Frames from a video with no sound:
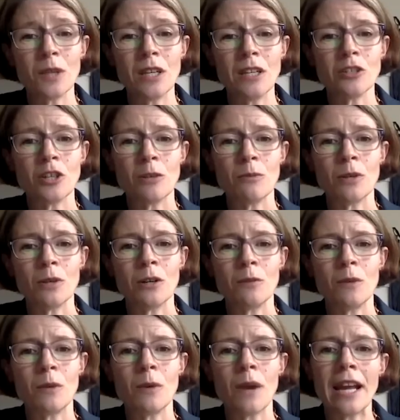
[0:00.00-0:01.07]
interpreter,
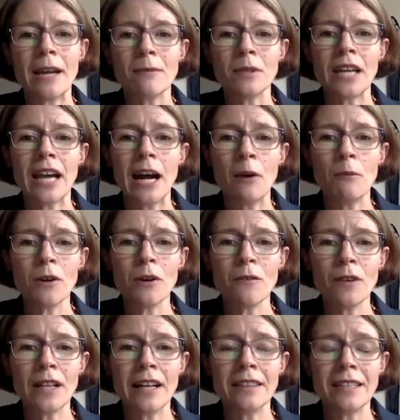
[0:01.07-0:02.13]
we were able to help her
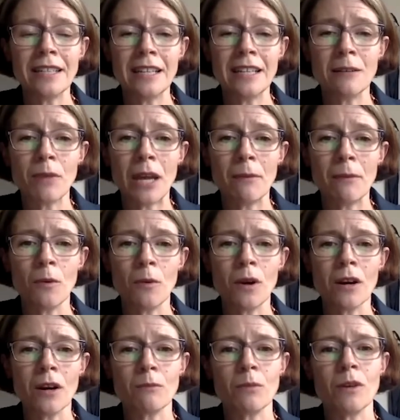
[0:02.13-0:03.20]
fill out the needed
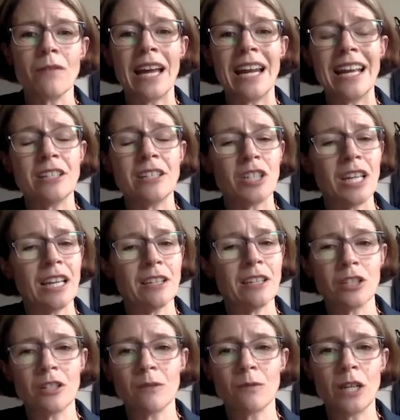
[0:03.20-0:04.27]
paperwork, provide
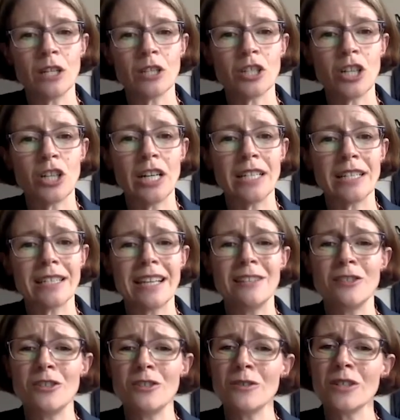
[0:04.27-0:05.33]
education and reassurance,
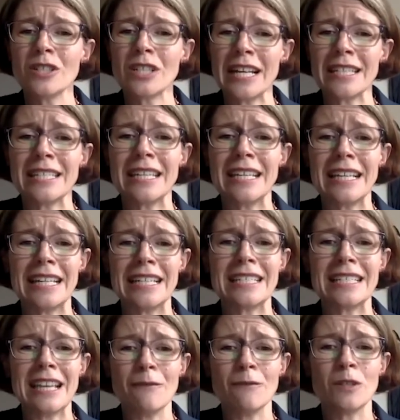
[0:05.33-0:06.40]
and do her testing in a
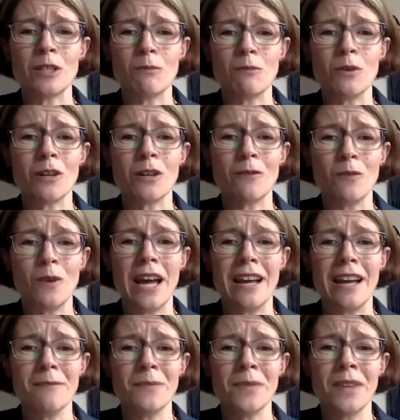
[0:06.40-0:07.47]
safe and supportive way.